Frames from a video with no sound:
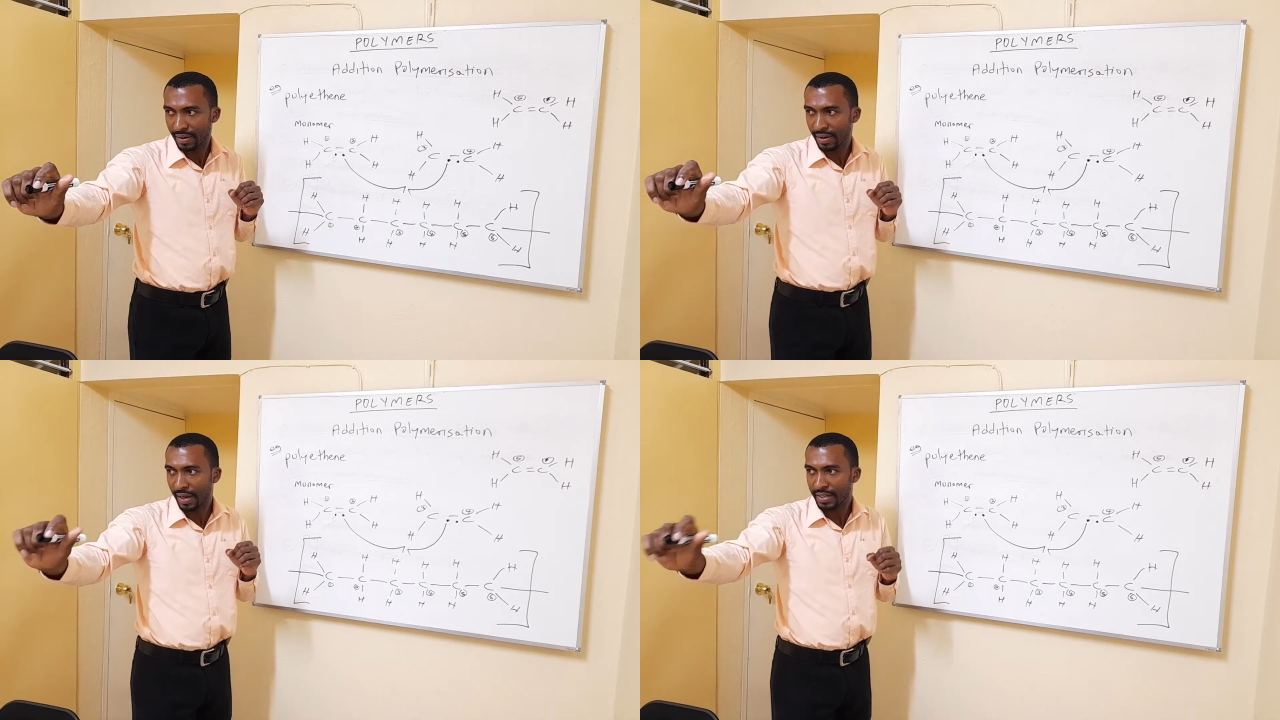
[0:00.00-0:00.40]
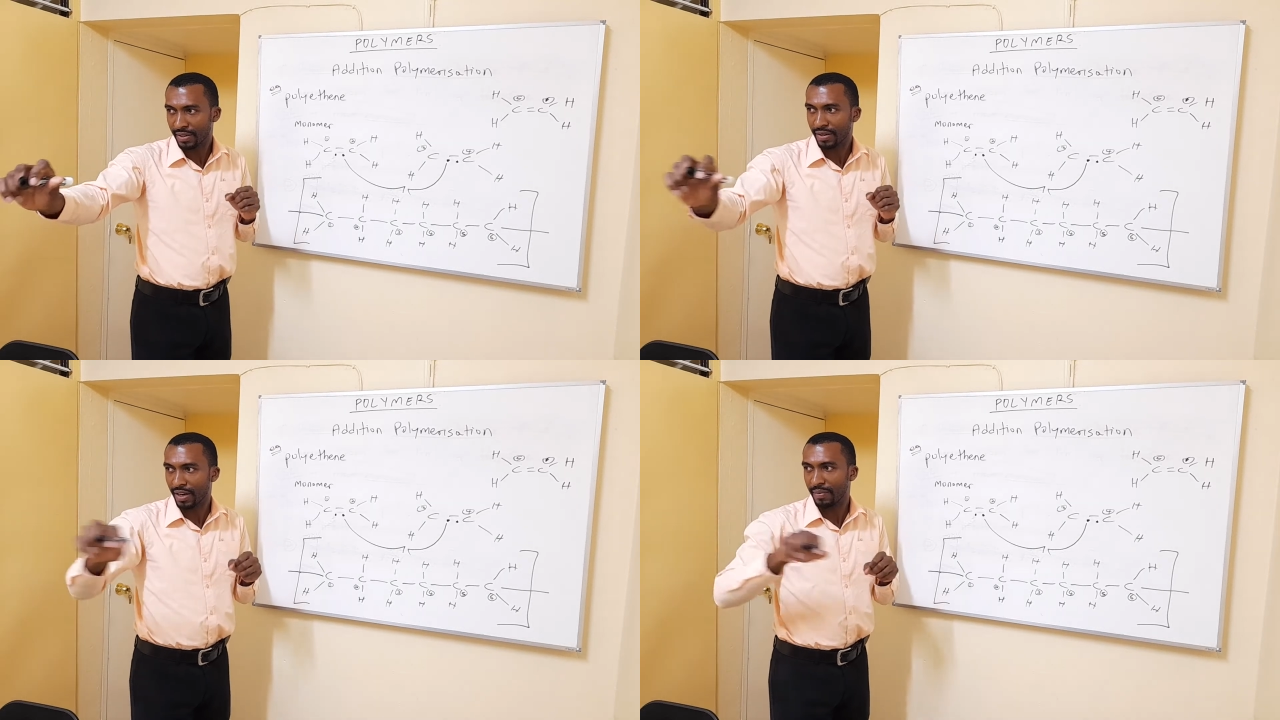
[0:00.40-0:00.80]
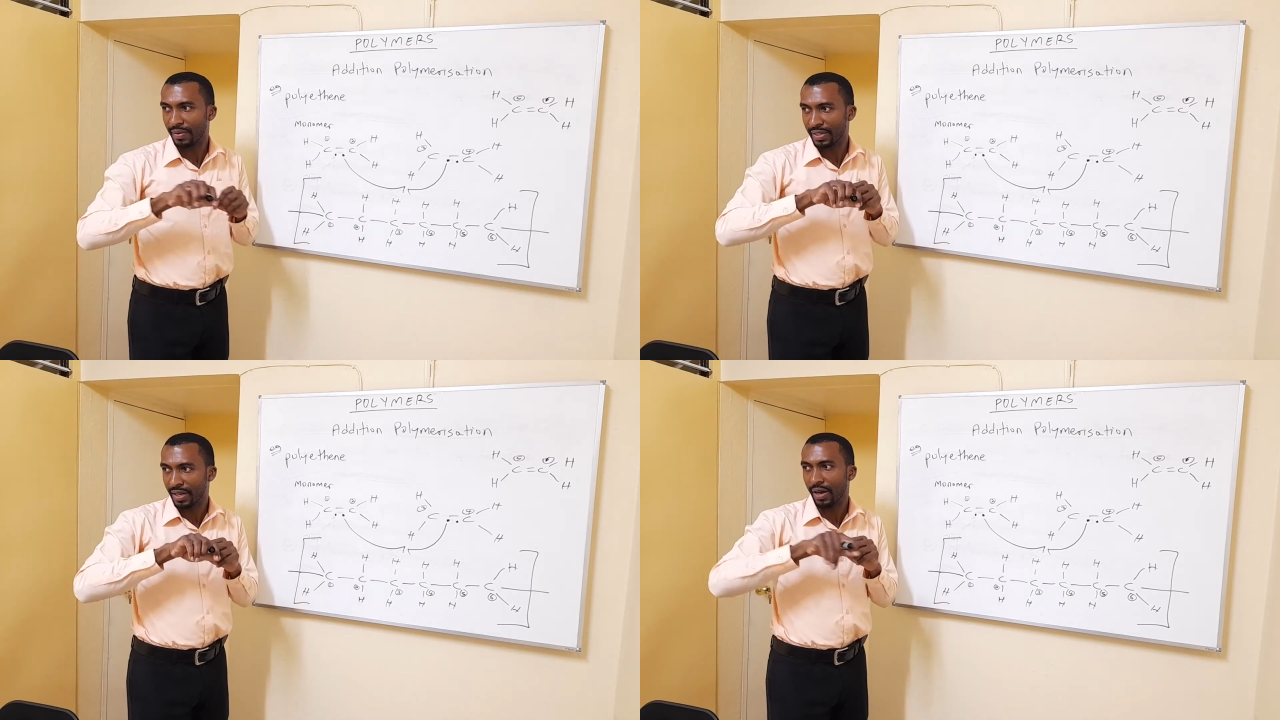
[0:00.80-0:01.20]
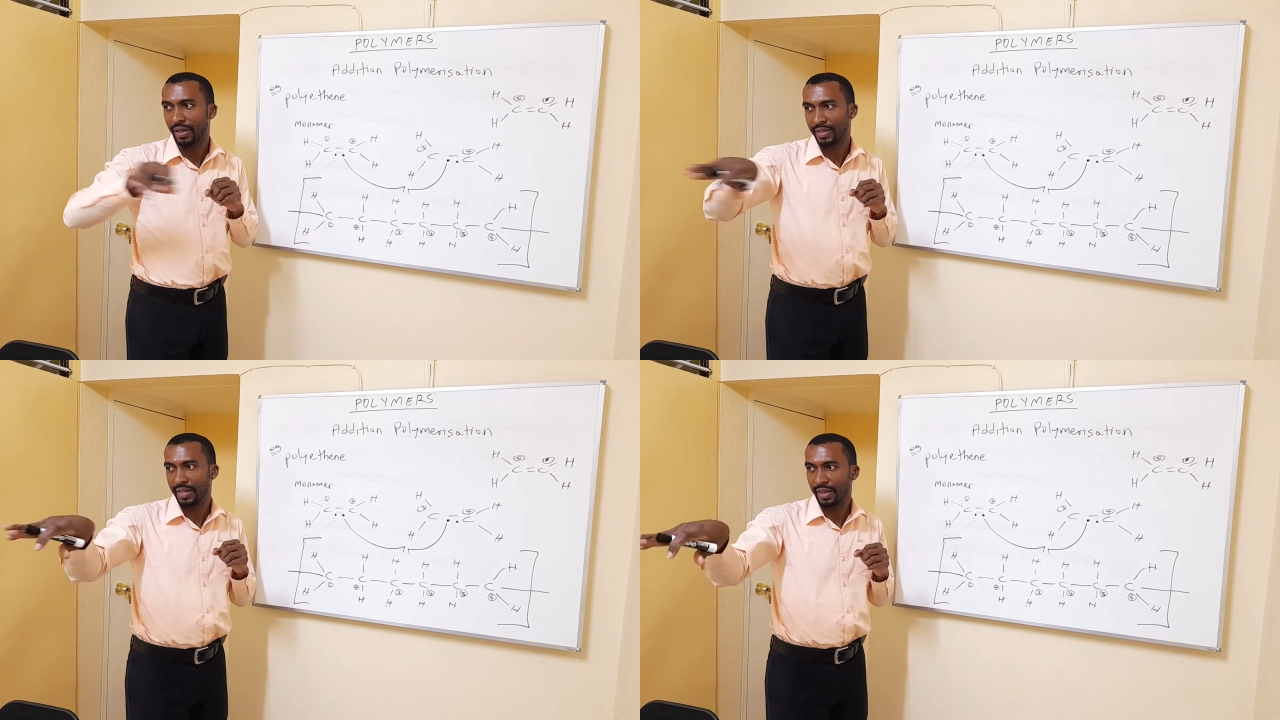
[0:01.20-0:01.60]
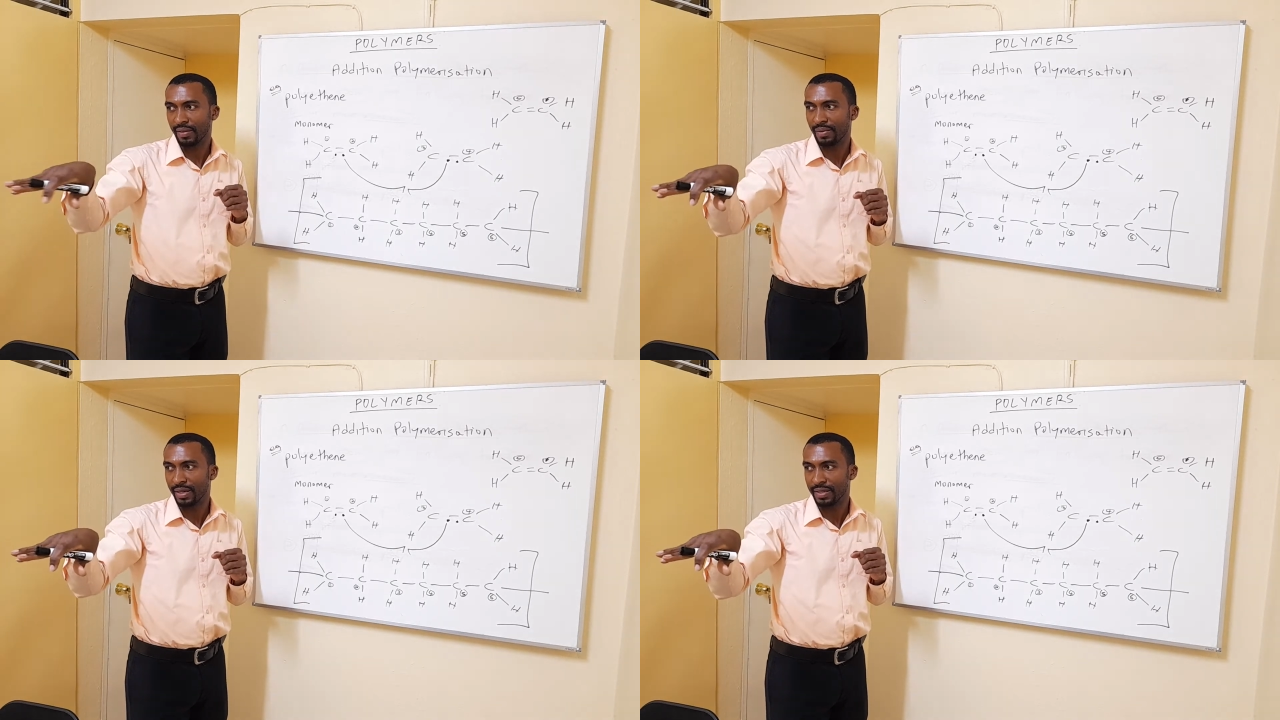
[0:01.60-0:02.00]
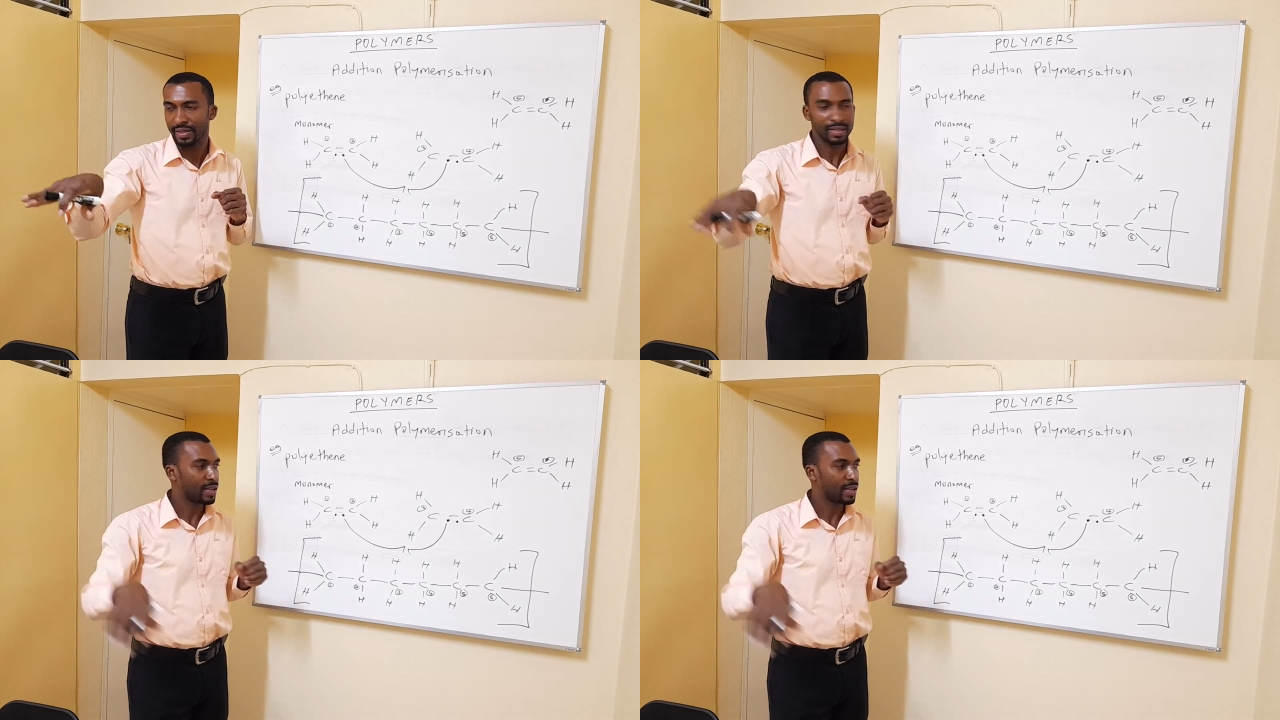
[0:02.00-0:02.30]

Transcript: hydrocarbon with all single bonds.